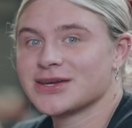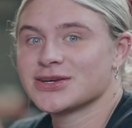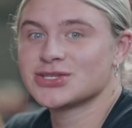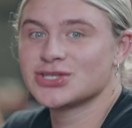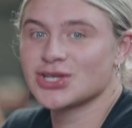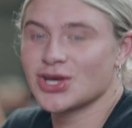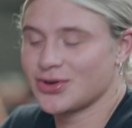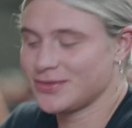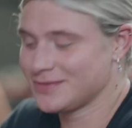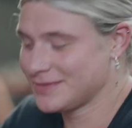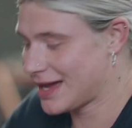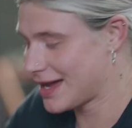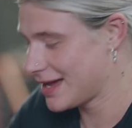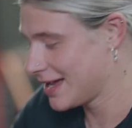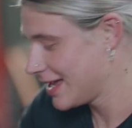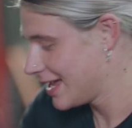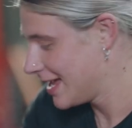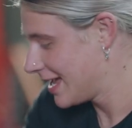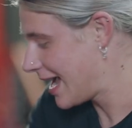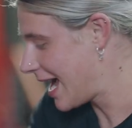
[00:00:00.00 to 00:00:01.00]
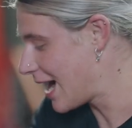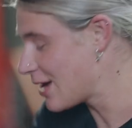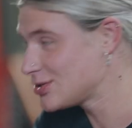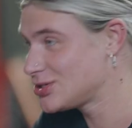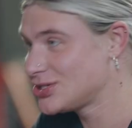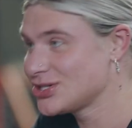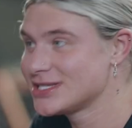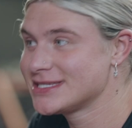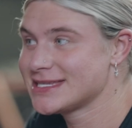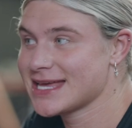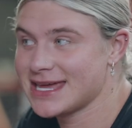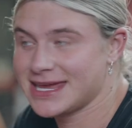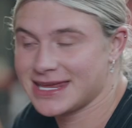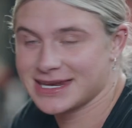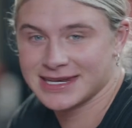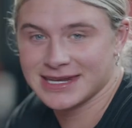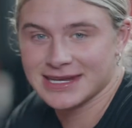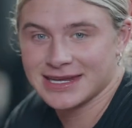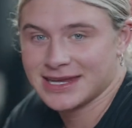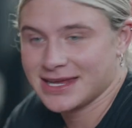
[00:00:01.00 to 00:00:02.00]
So, I was just
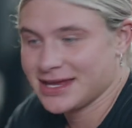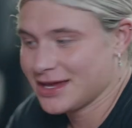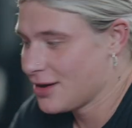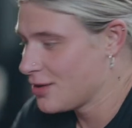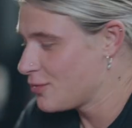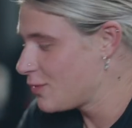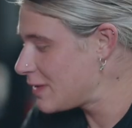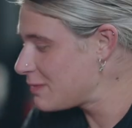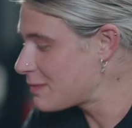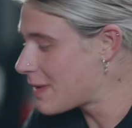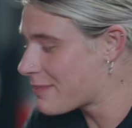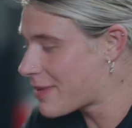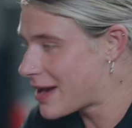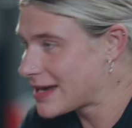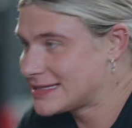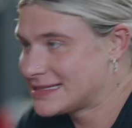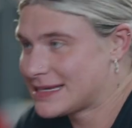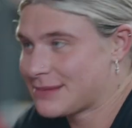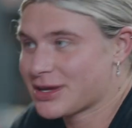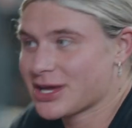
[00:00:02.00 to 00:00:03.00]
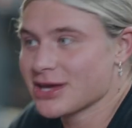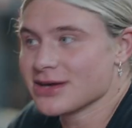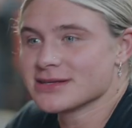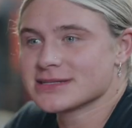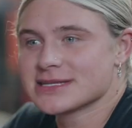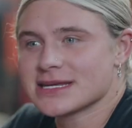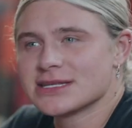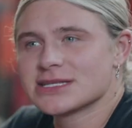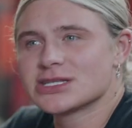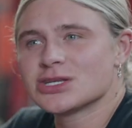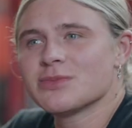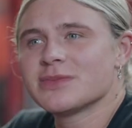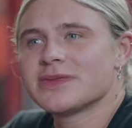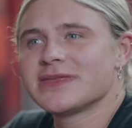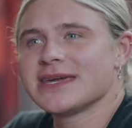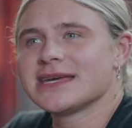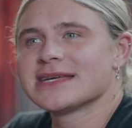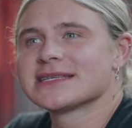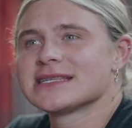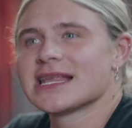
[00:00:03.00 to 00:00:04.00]
saying, with my bicep curls and some
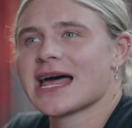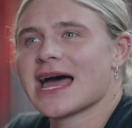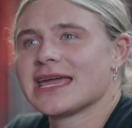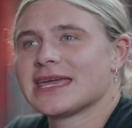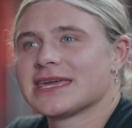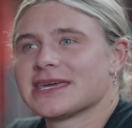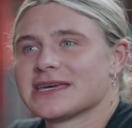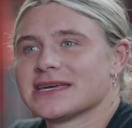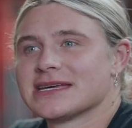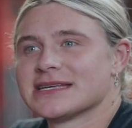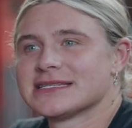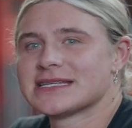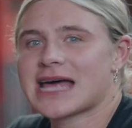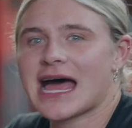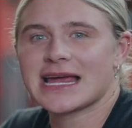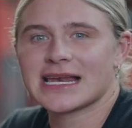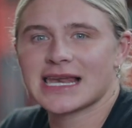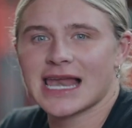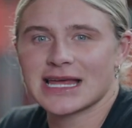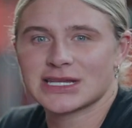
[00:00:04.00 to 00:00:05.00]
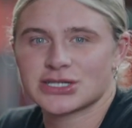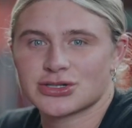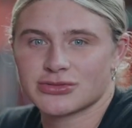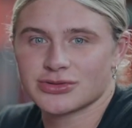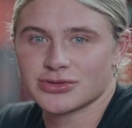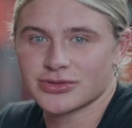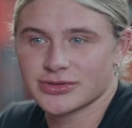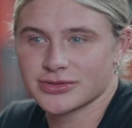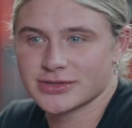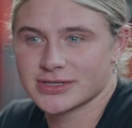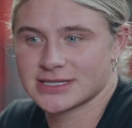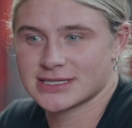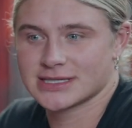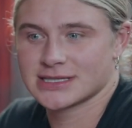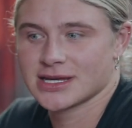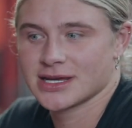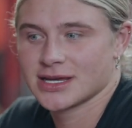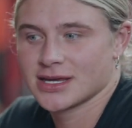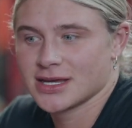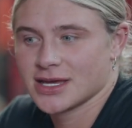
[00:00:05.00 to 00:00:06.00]
things like side
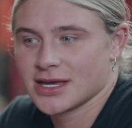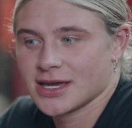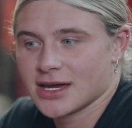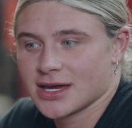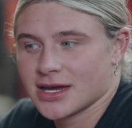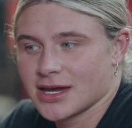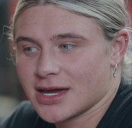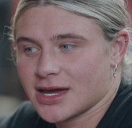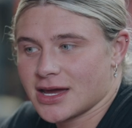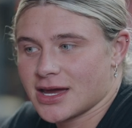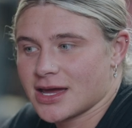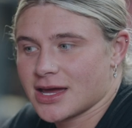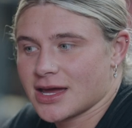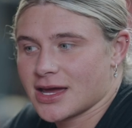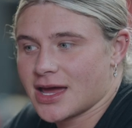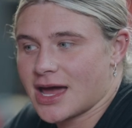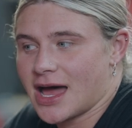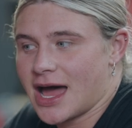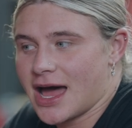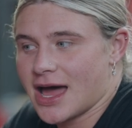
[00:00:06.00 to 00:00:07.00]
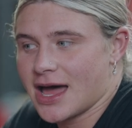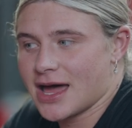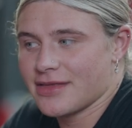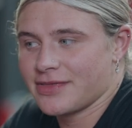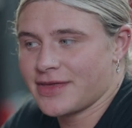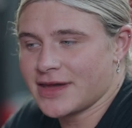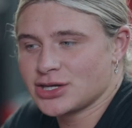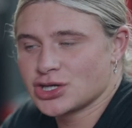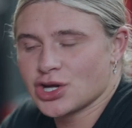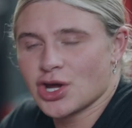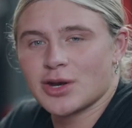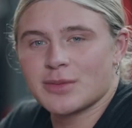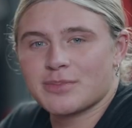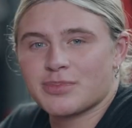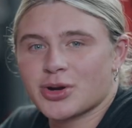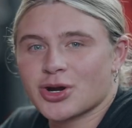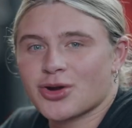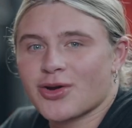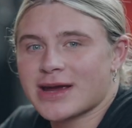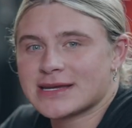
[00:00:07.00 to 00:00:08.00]
laterals, they don't
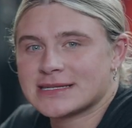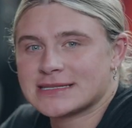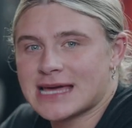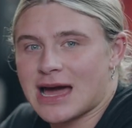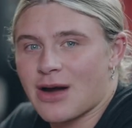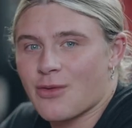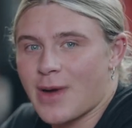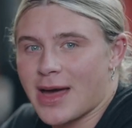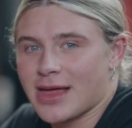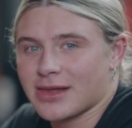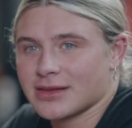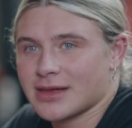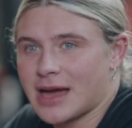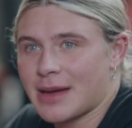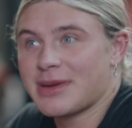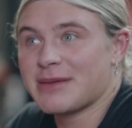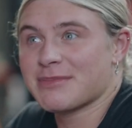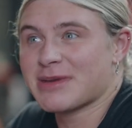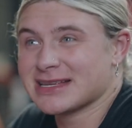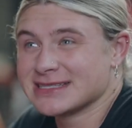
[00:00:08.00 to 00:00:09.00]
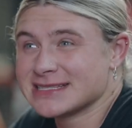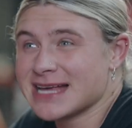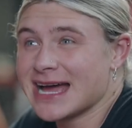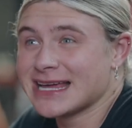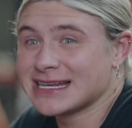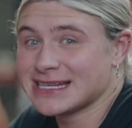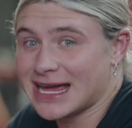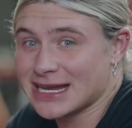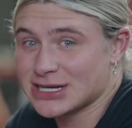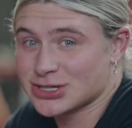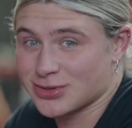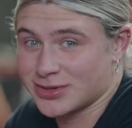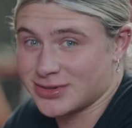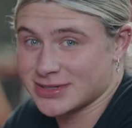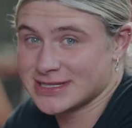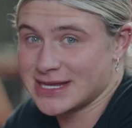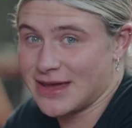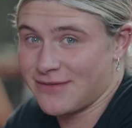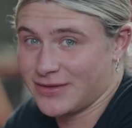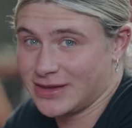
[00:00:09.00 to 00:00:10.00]
progress that well. I mean, my side
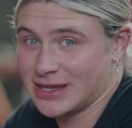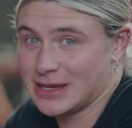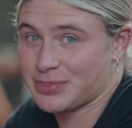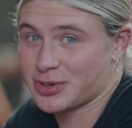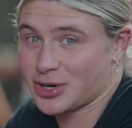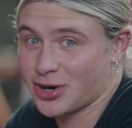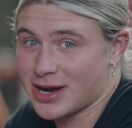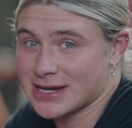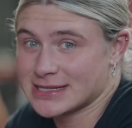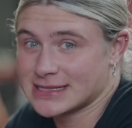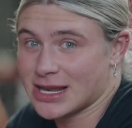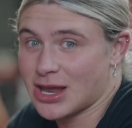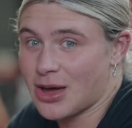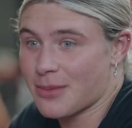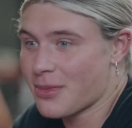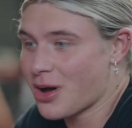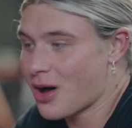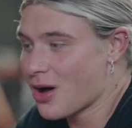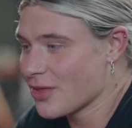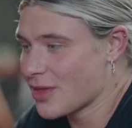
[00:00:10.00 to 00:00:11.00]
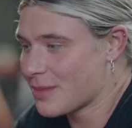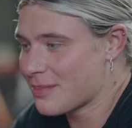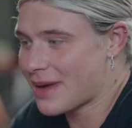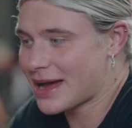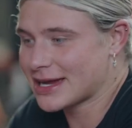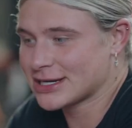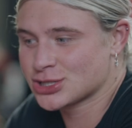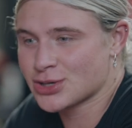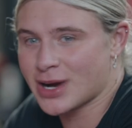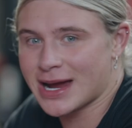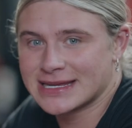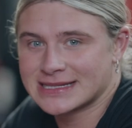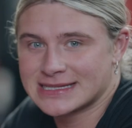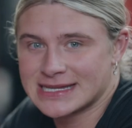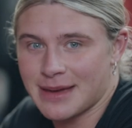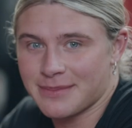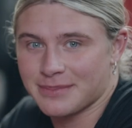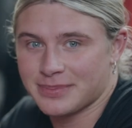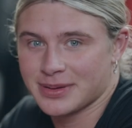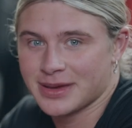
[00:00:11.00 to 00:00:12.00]
laterals definitely progress a lot more than my
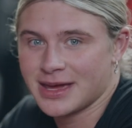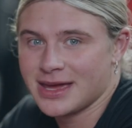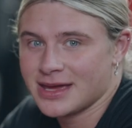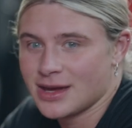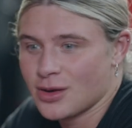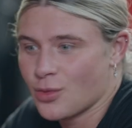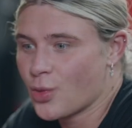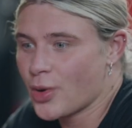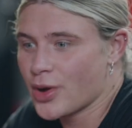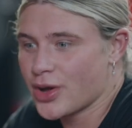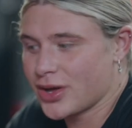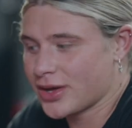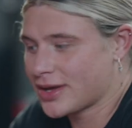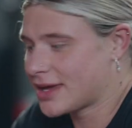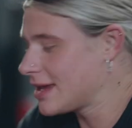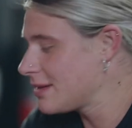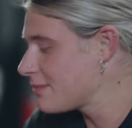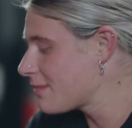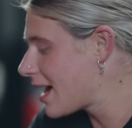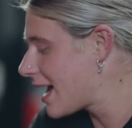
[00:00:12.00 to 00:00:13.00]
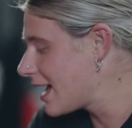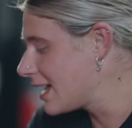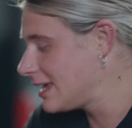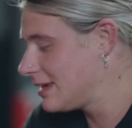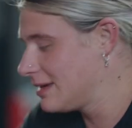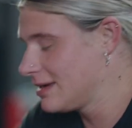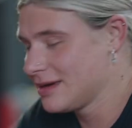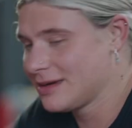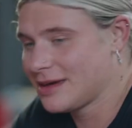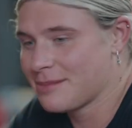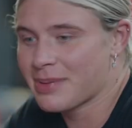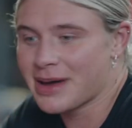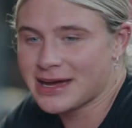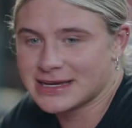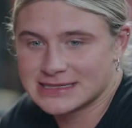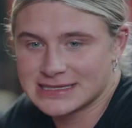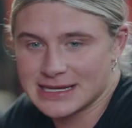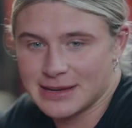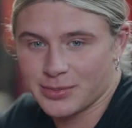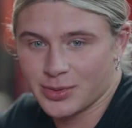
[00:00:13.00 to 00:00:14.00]
tricep work and my
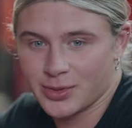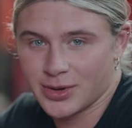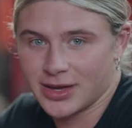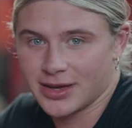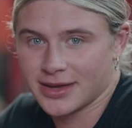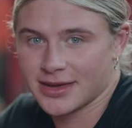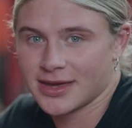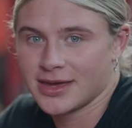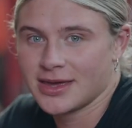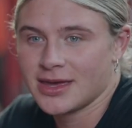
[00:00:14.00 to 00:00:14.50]
bicep work.